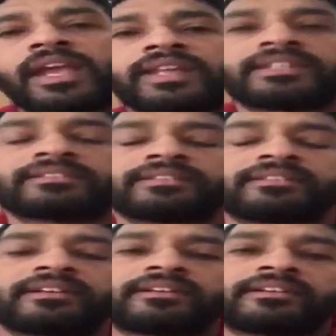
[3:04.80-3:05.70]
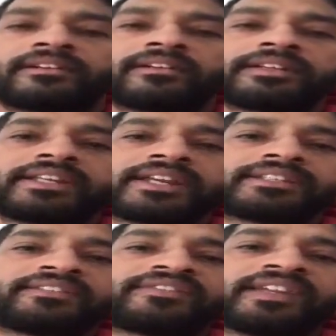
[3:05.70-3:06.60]
and he's on
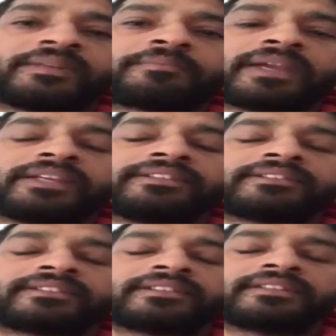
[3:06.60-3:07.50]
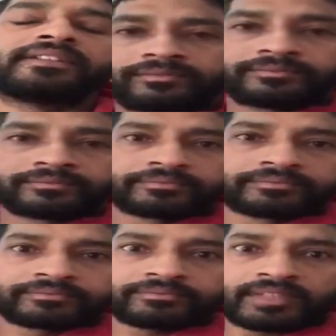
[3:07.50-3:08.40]
holidays in Philippines.
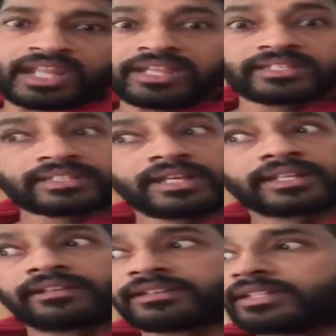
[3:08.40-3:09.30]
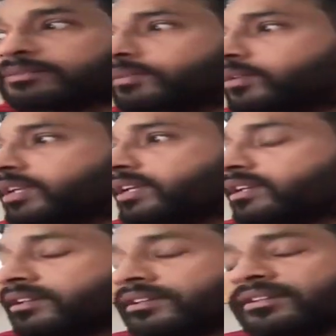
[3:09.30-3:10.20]
It's 10 o'clock in the
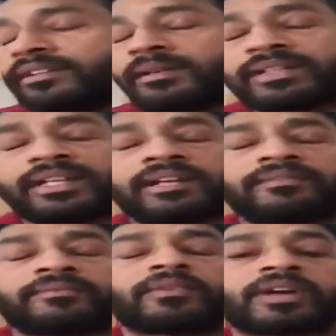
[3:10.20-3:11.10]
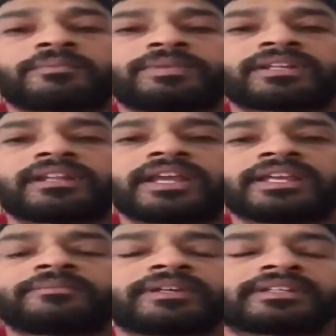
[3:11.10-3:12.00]
morning. I think I woke up a bit
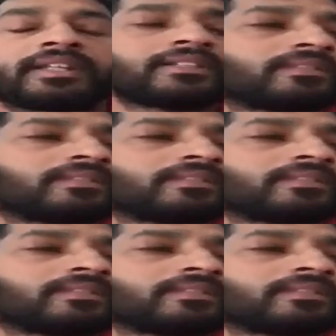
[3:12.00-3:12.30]
late because